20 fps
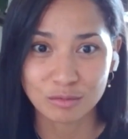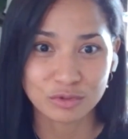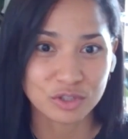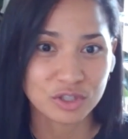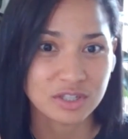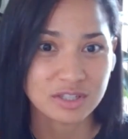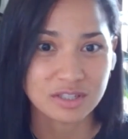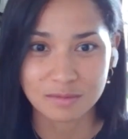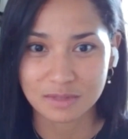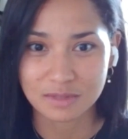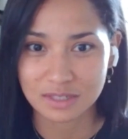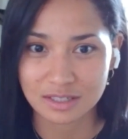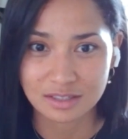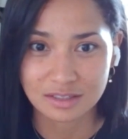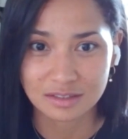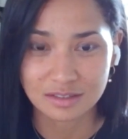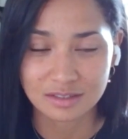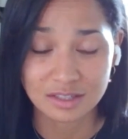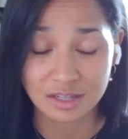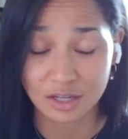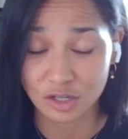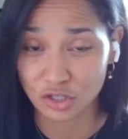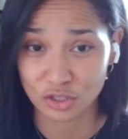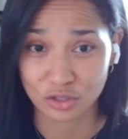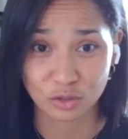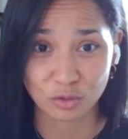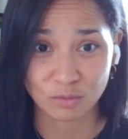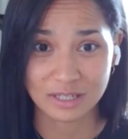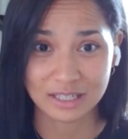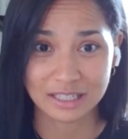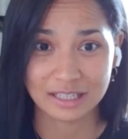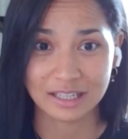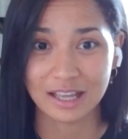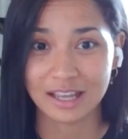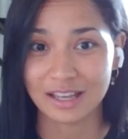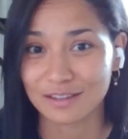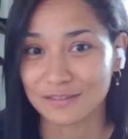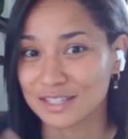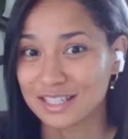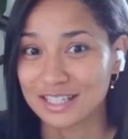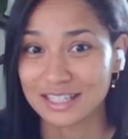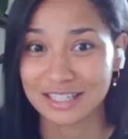which has been touched so many lives,